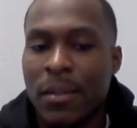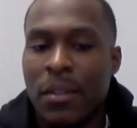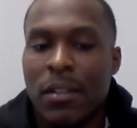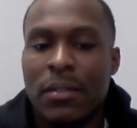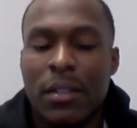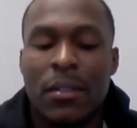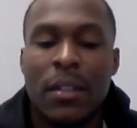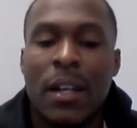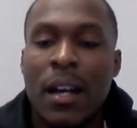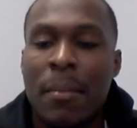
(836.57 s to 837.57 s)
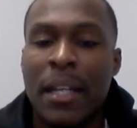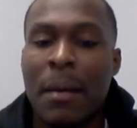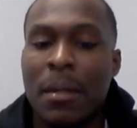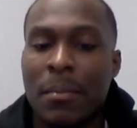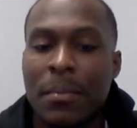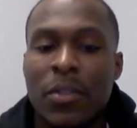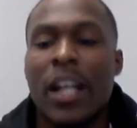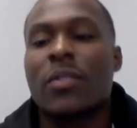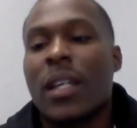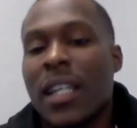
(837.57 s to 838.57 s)
You know, so being able to
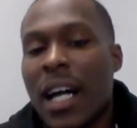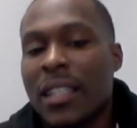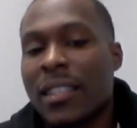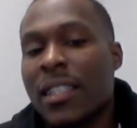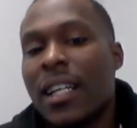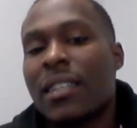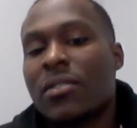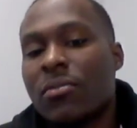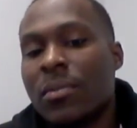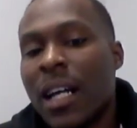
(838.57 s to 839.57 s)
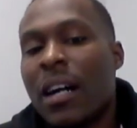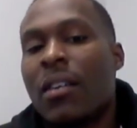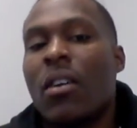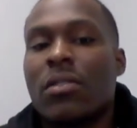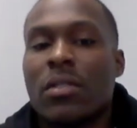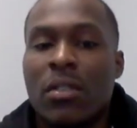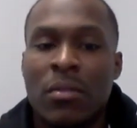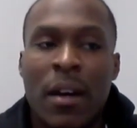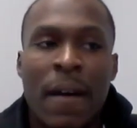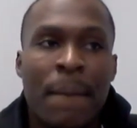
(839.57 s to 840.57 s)
graduate college and then also now
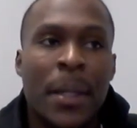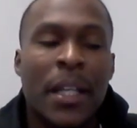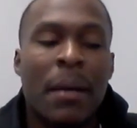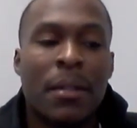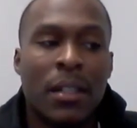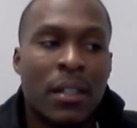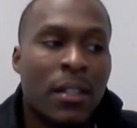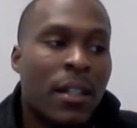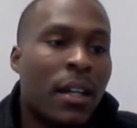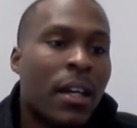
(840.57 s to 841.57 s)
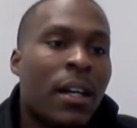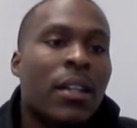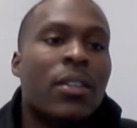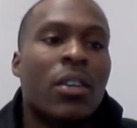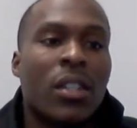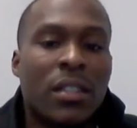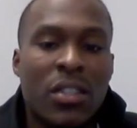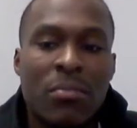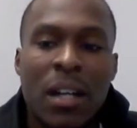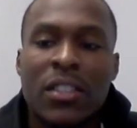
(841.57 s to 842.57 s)
also being able to you know,
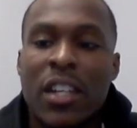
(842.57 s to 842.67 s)
continue my